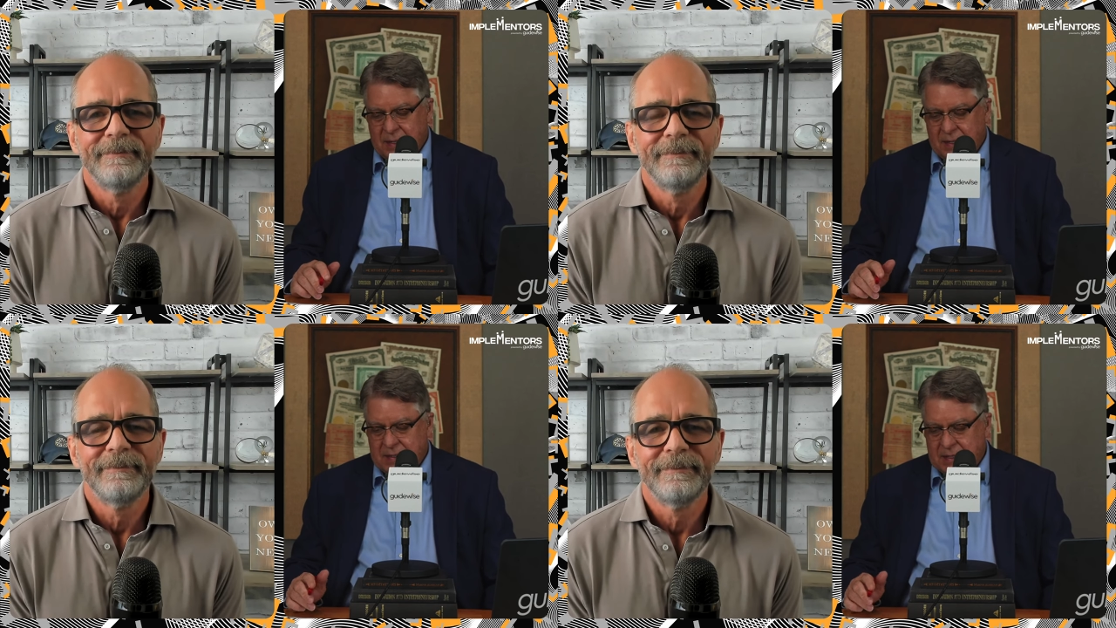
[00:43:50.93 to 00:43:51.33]

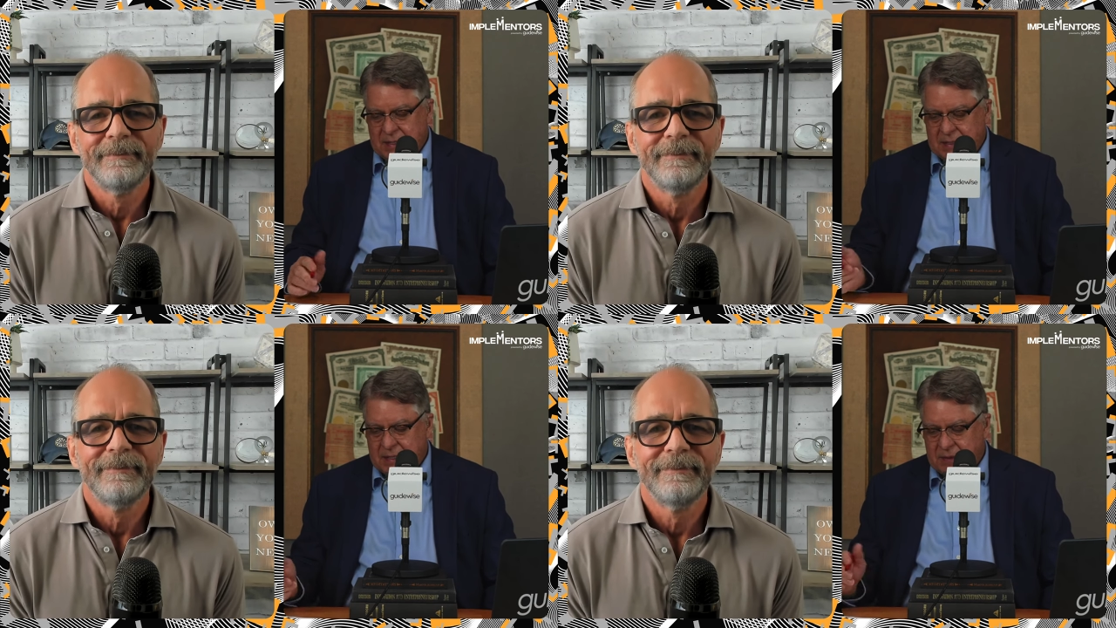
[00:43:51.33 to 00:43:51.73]
Speaker 1: In
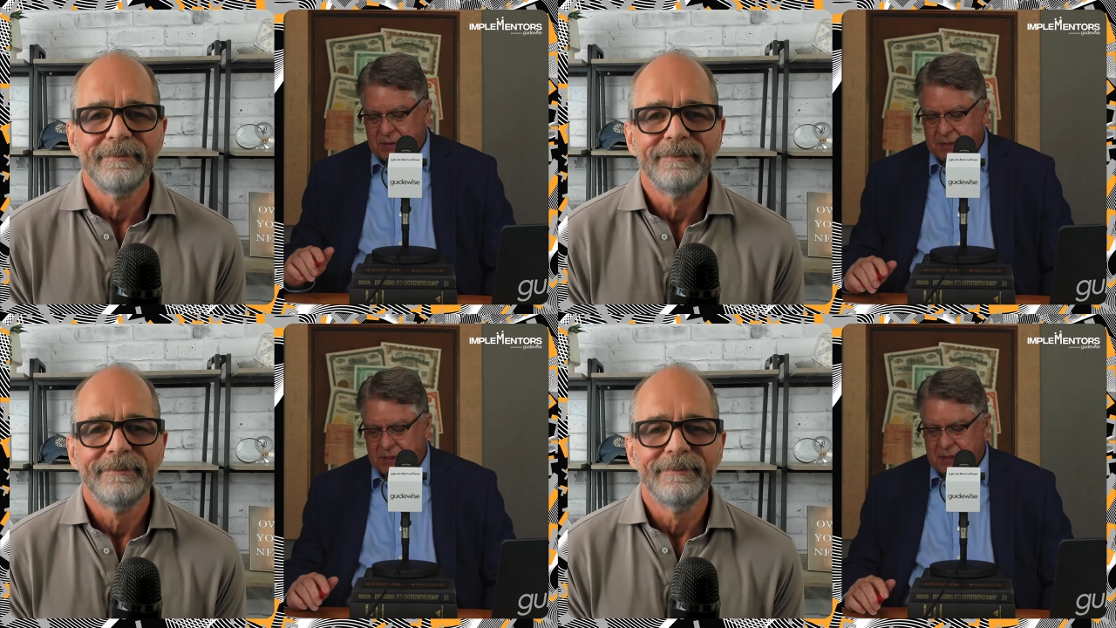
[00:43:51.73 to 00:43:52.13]
today's
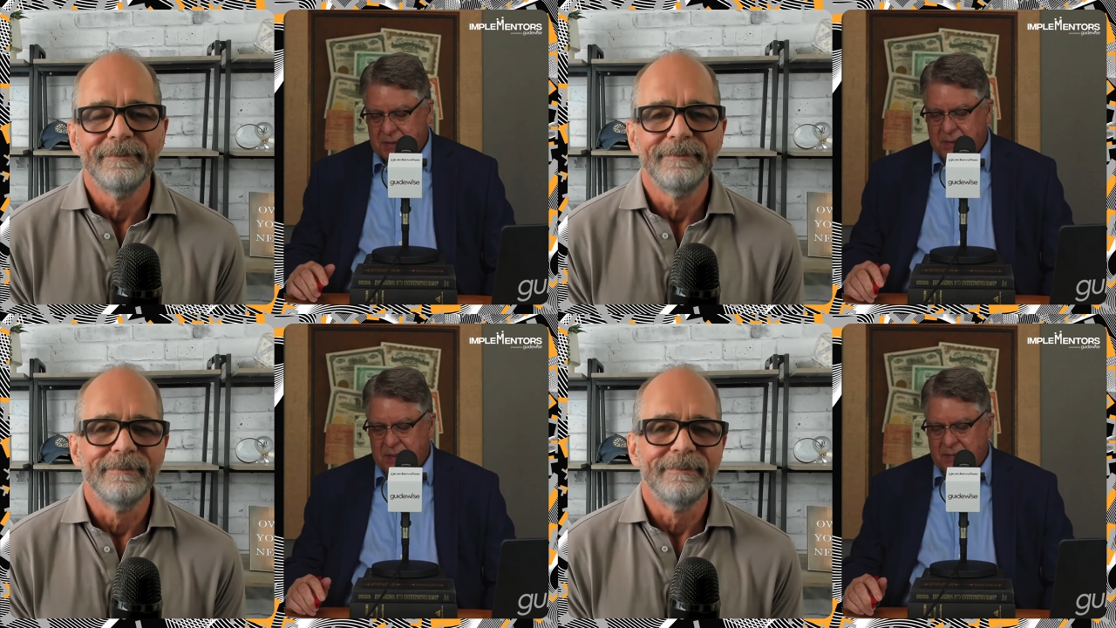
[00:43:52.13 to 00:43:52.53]
conversation,
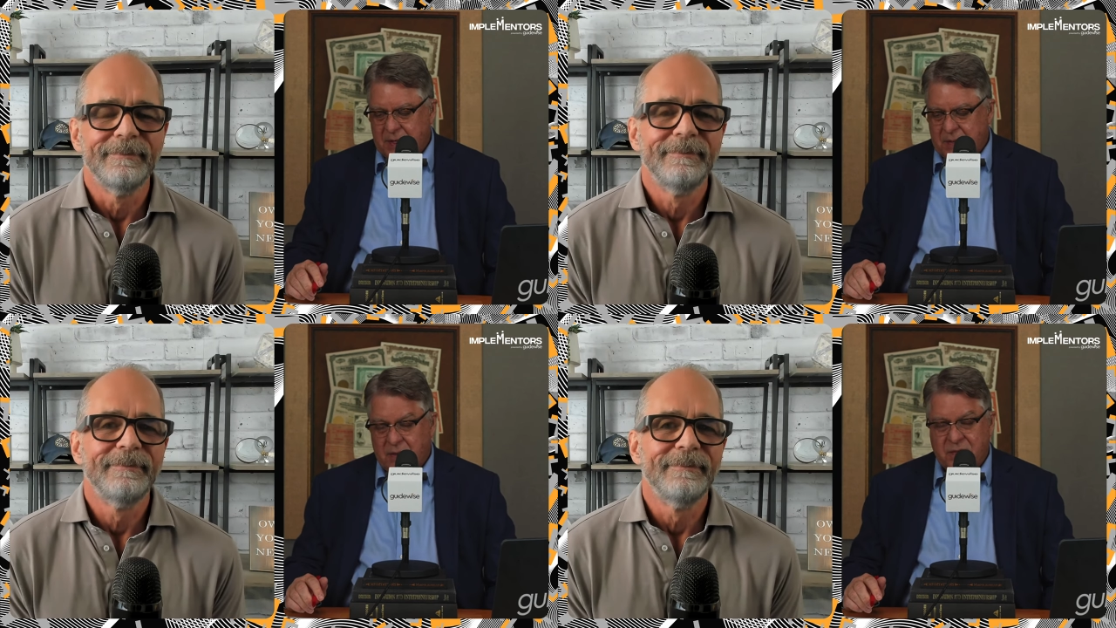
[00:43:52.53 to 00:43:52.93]
we've got
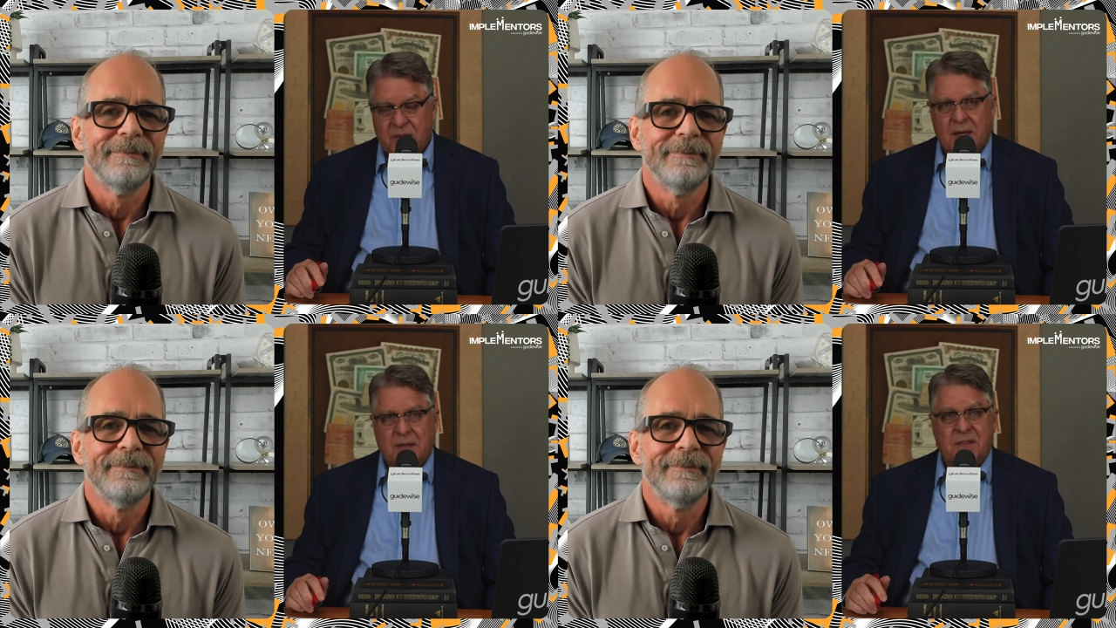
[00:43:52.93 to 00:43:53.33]
an awful
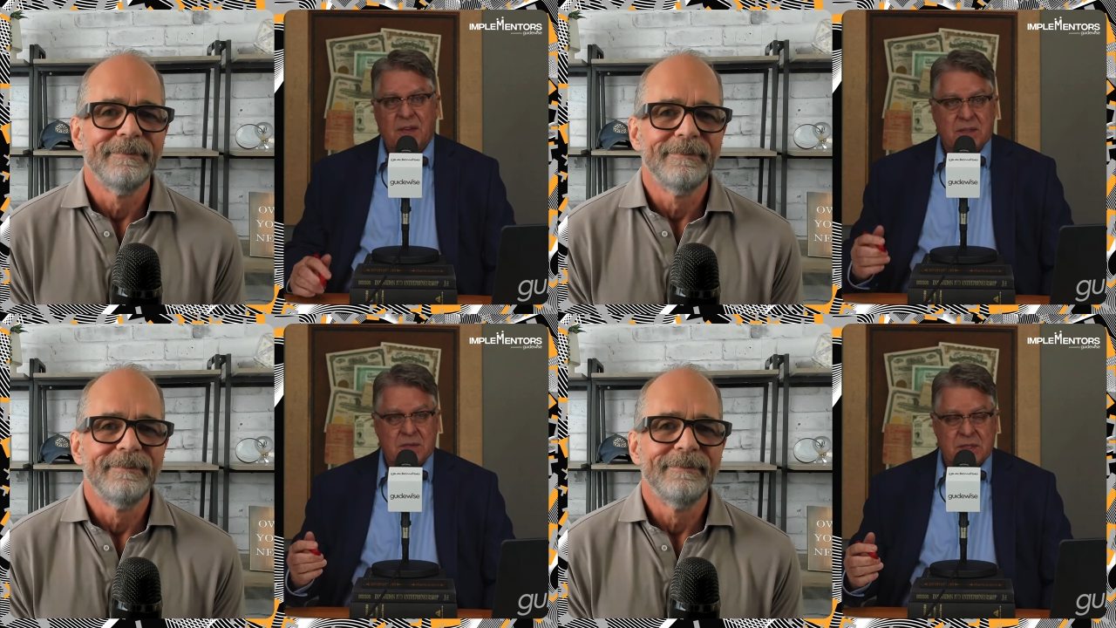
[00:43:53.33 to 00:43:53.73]
lot of
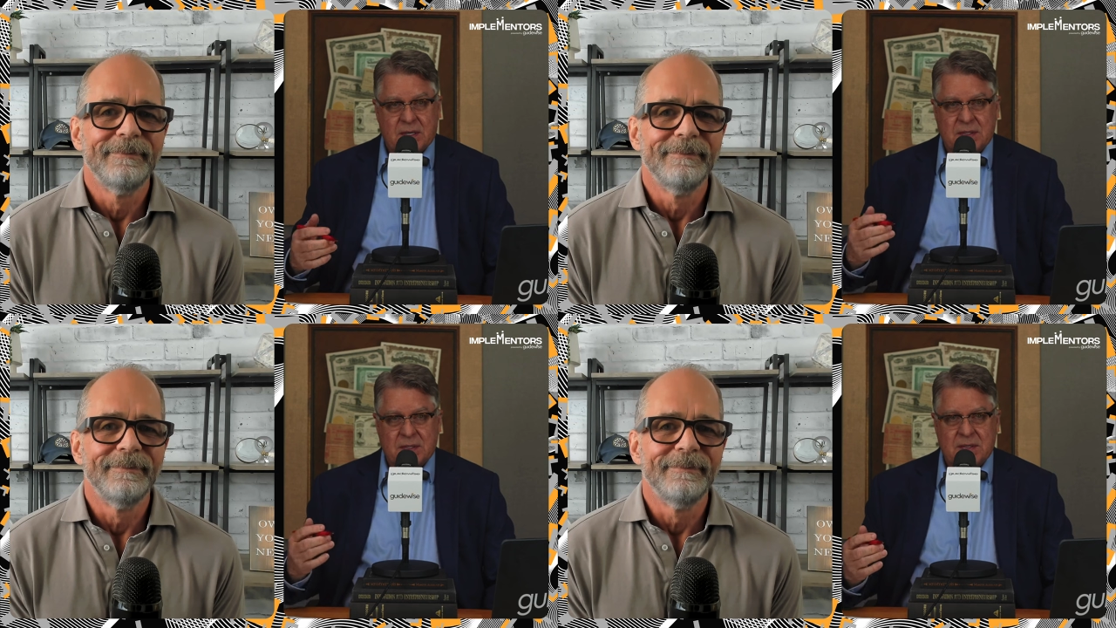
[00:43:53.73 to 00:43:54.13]

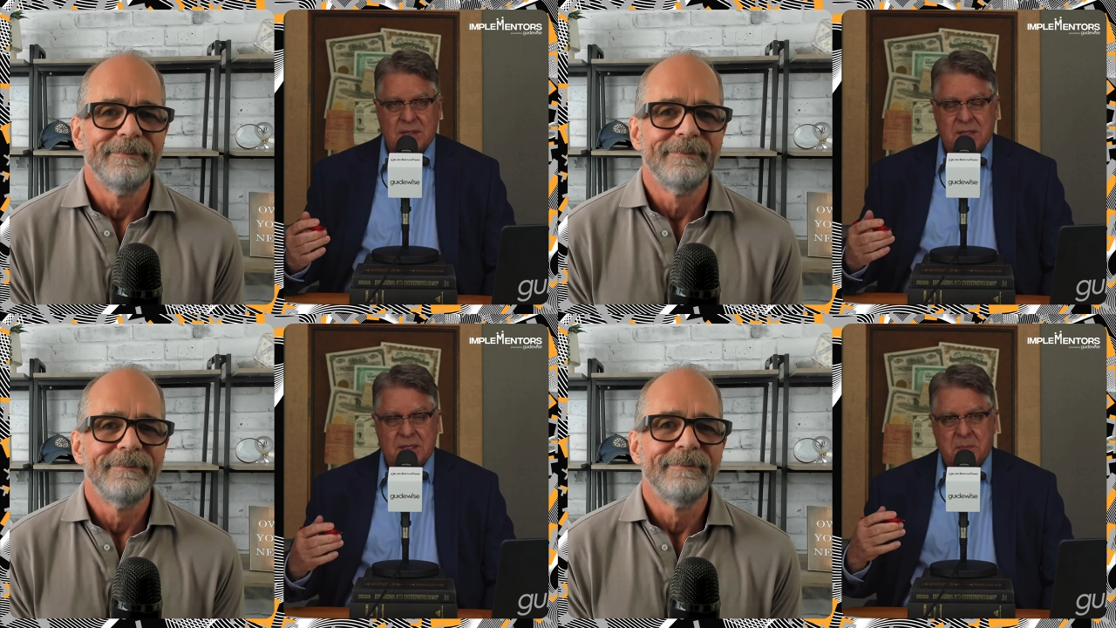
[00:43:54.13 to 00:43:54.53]
exercises
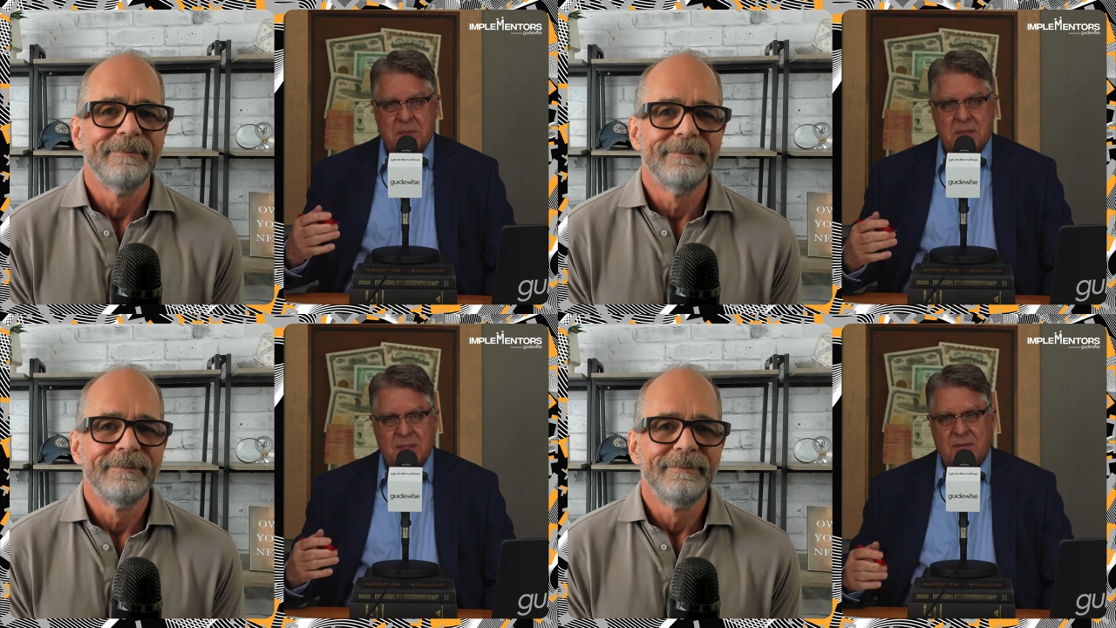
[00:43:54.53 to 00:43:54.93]
and tips
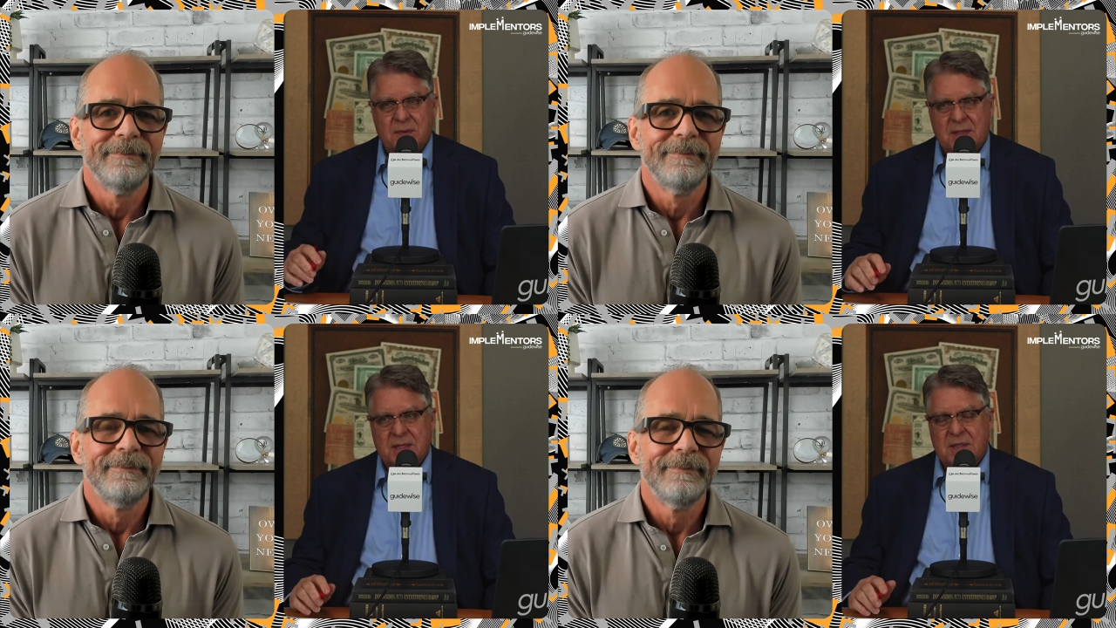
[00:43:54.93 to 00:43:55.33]
and different
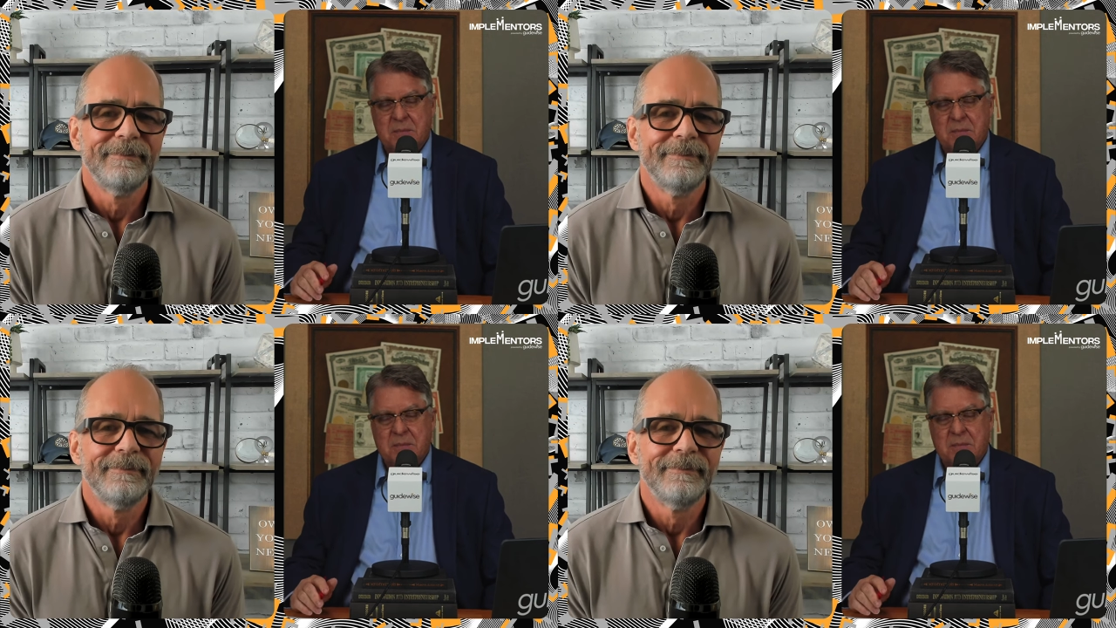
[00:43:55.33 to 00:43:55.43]
things in